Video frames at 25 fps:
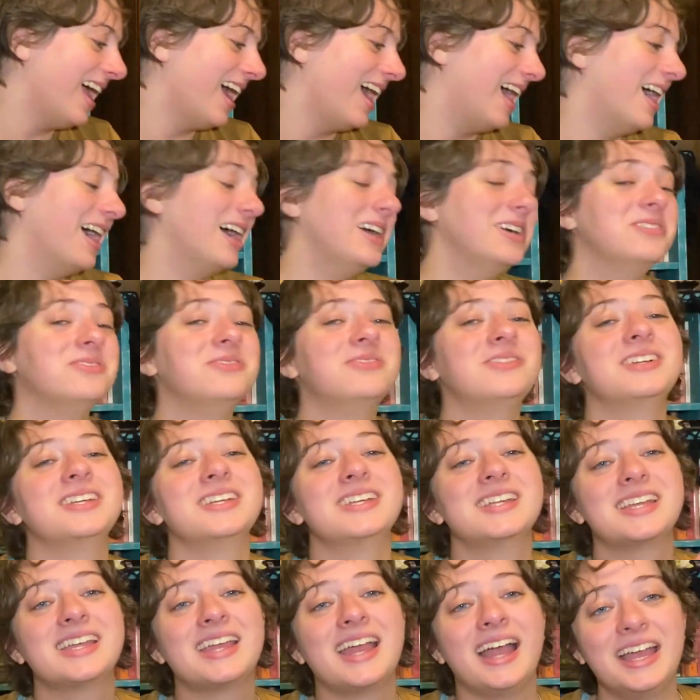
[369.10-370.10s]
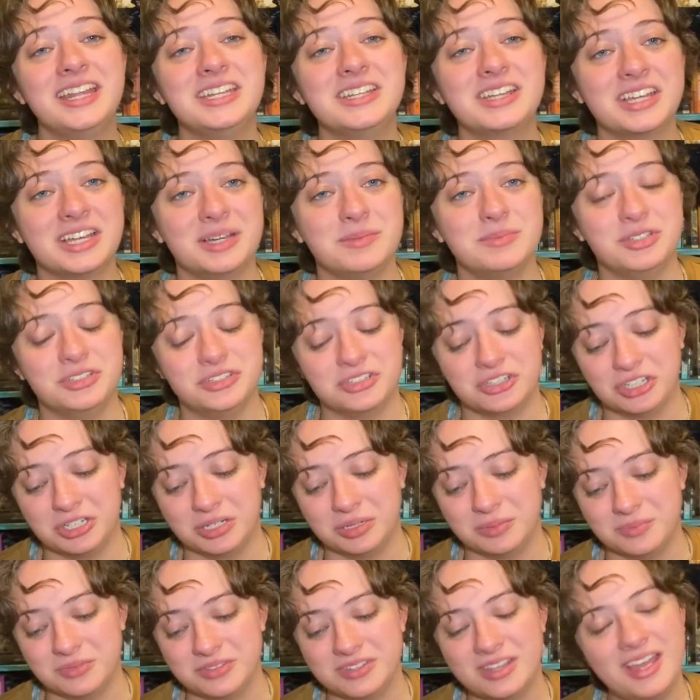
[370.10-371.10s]
I've kind of come to
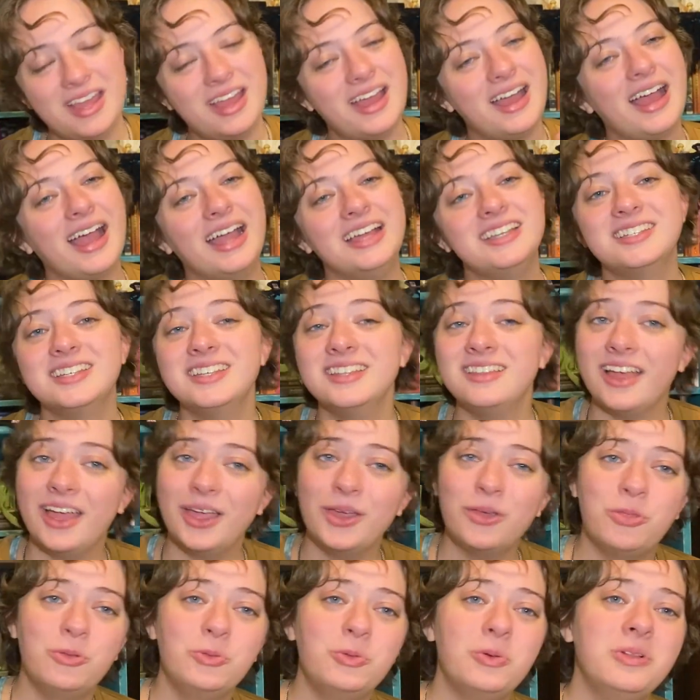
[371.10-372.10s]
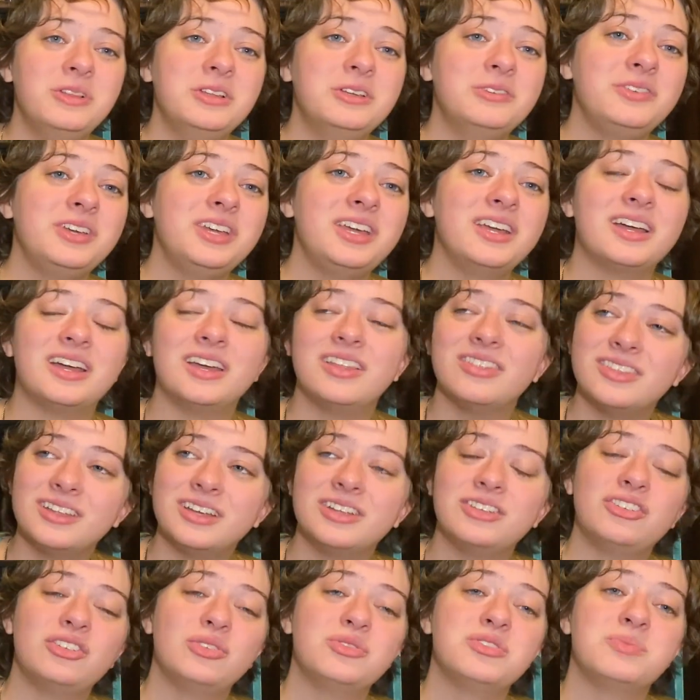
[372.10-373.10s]
terms. I did like Thule Libby. I
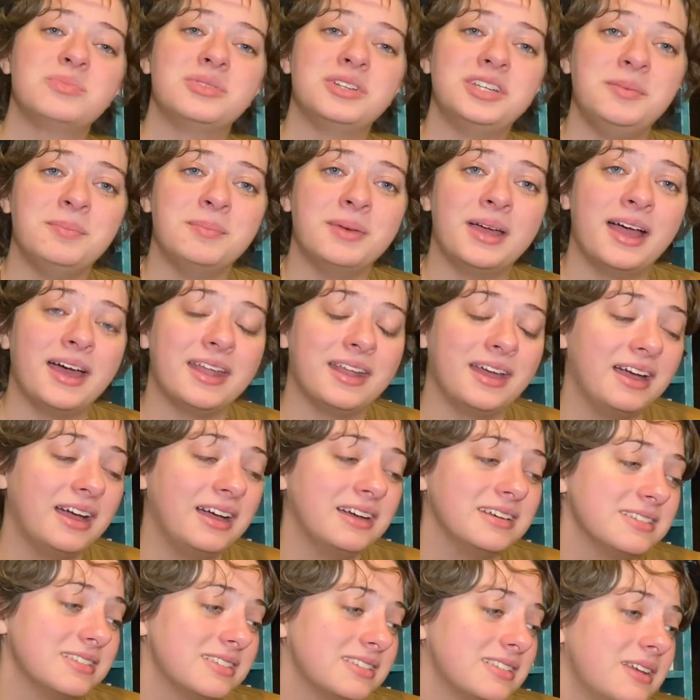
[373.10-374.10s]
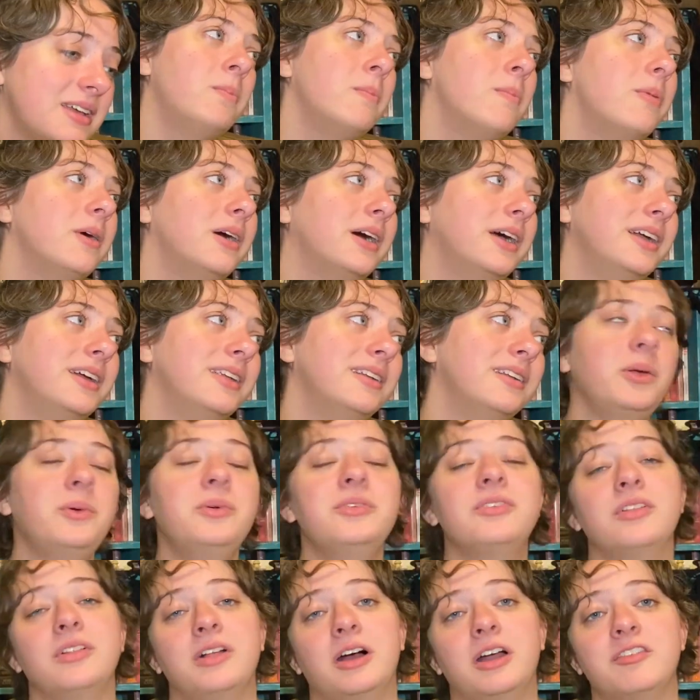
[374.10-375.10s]
thought she was pretty badass, but it
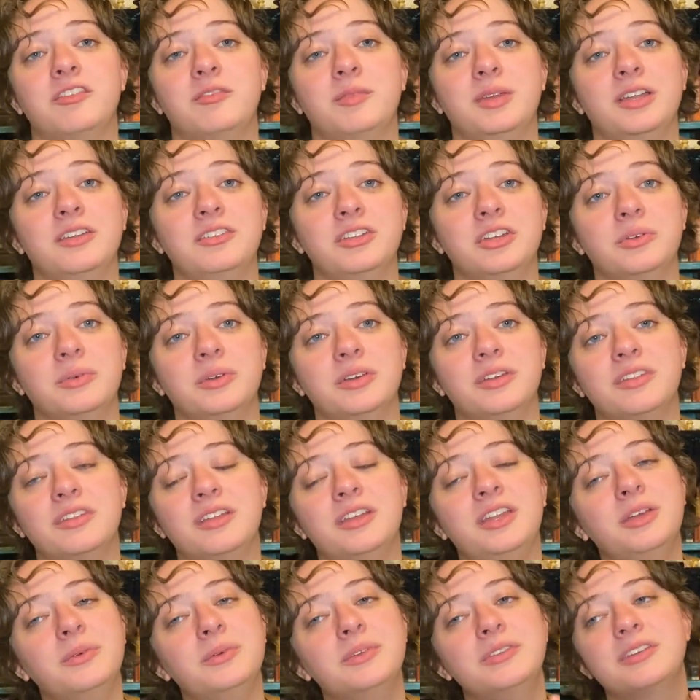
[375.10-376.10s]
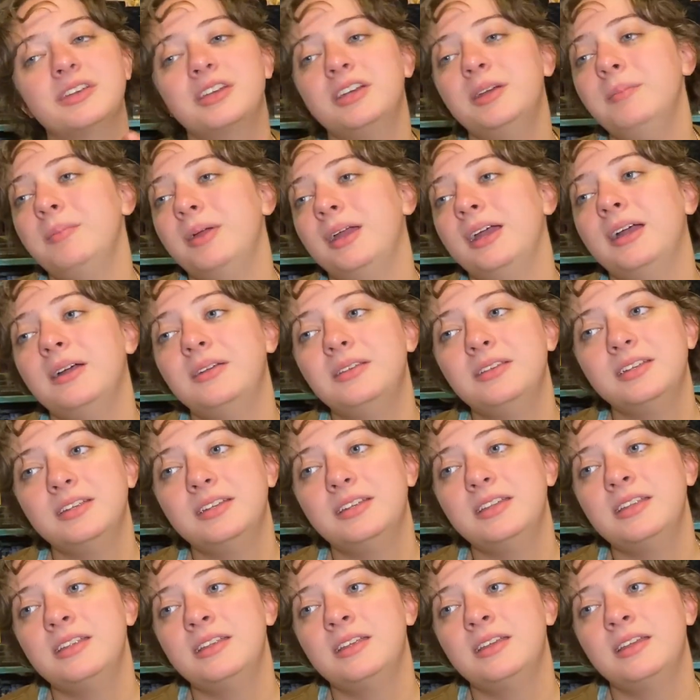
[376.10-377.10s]
was a lot for me to deal with, and it was
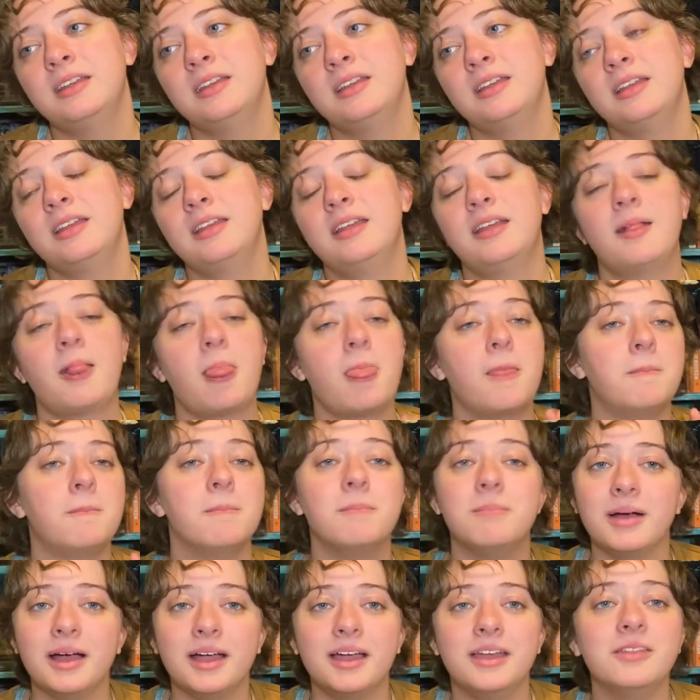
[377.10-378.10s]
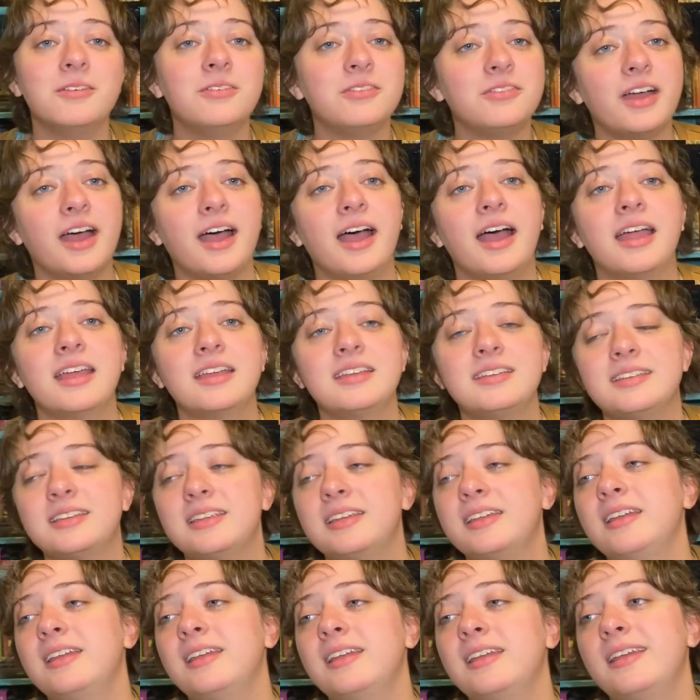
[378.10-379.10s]
compounded by the fact
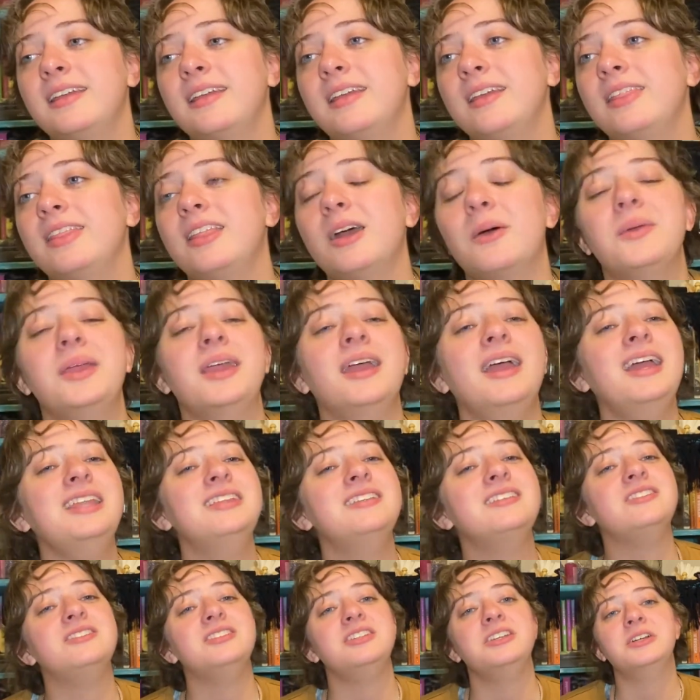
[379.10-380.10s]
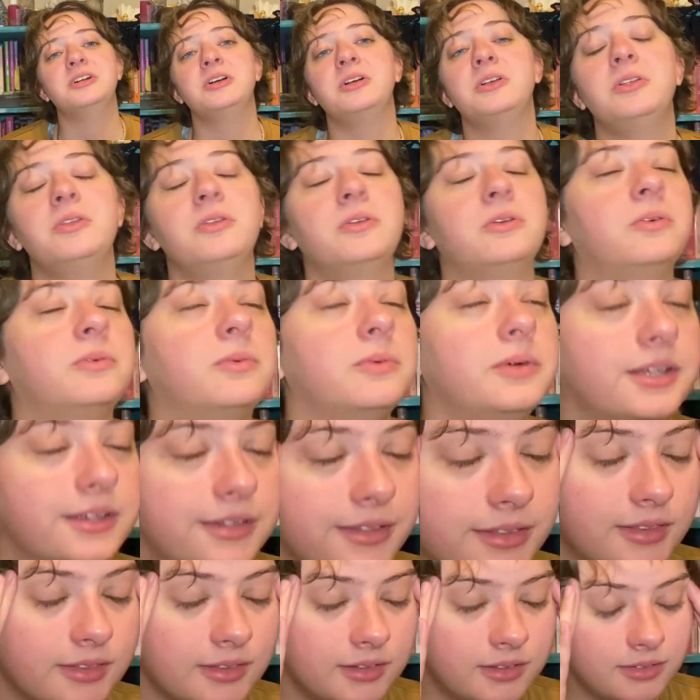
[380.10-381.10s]
that we had to deal
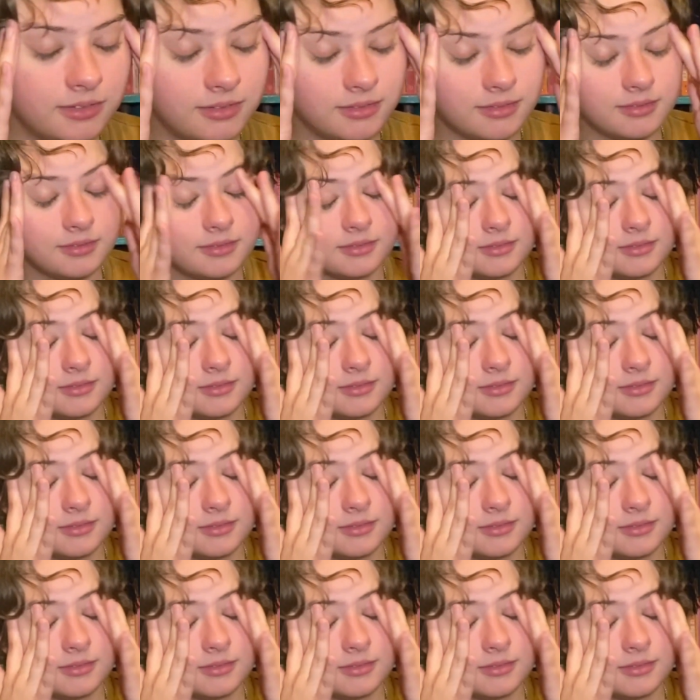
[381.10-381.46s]
with